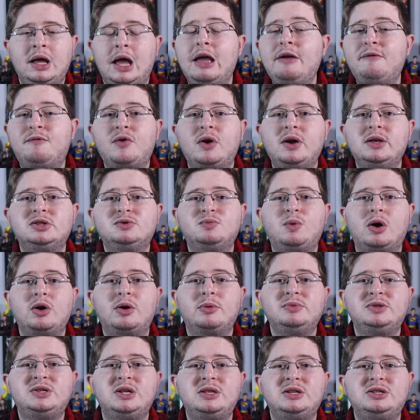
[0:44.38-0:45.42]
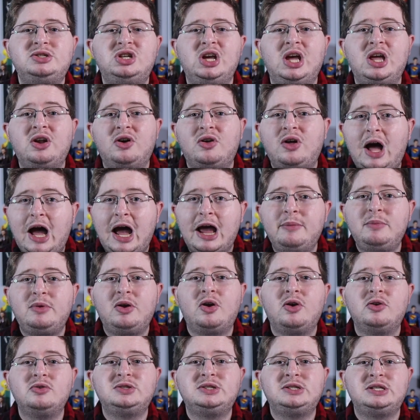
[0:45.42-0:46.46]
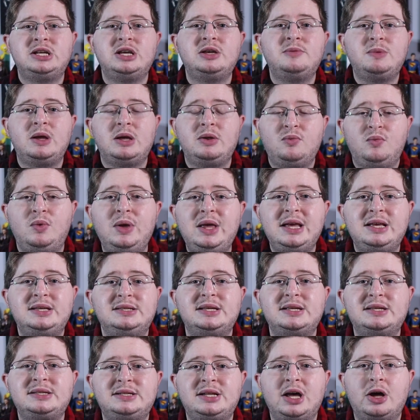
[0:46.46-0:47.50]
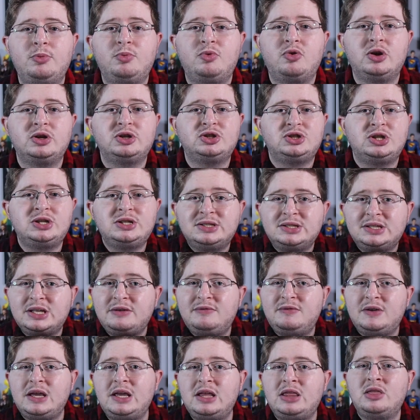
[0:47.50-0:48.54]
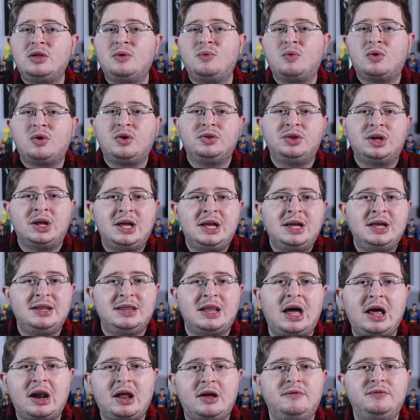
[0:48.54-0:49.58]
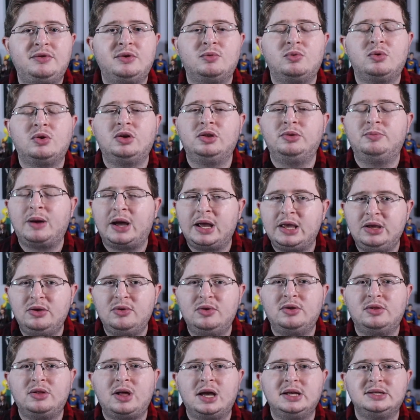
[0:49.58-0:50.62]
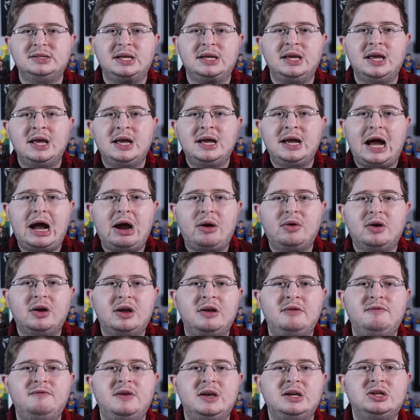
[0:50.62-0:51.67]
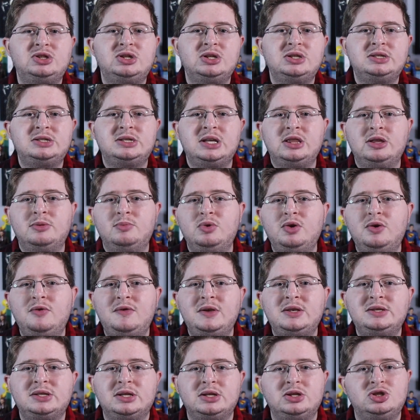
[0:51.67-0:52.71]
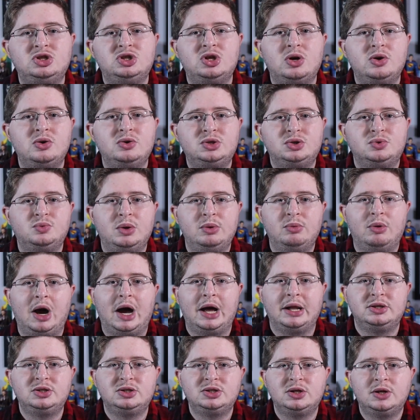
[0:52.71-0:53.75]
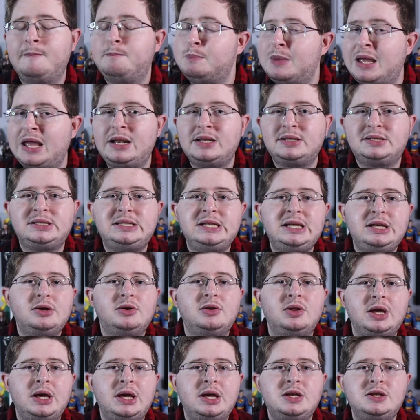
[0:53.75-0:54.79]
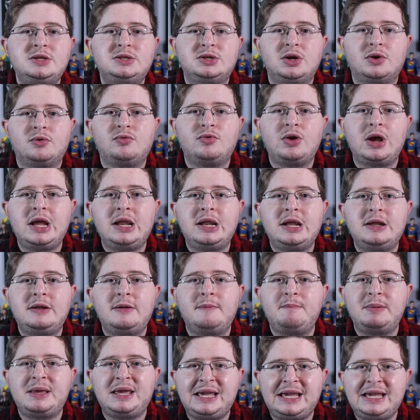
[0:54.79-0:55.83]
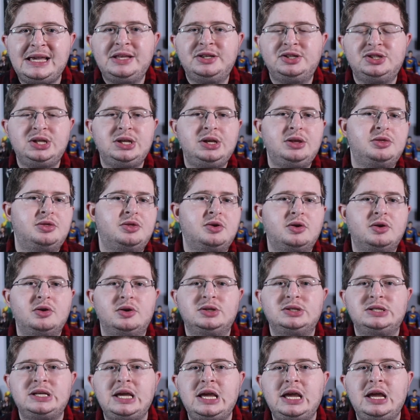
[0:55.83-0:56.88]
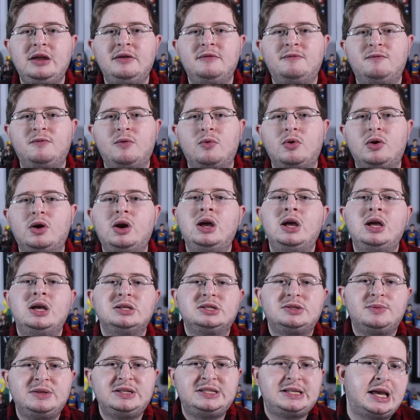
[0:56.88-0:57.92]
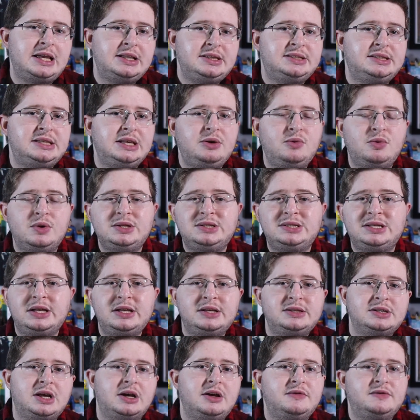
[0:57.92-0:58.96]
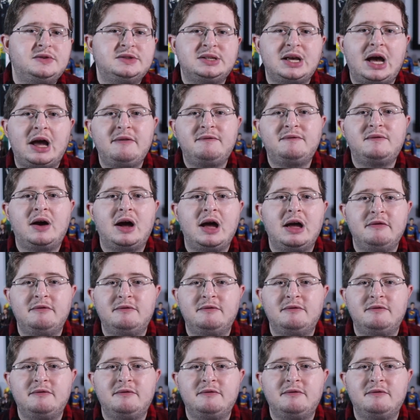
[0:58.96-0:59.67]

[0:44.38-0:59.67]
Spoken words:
Hey friends, welcome to the channel. I'm your host Tim, and we exist to help Christians live in the world, not of the world, by utilizing our convictions in the movies and shows we watch. Man of Steel is rated PG-13 for some intense sequences of sci-fi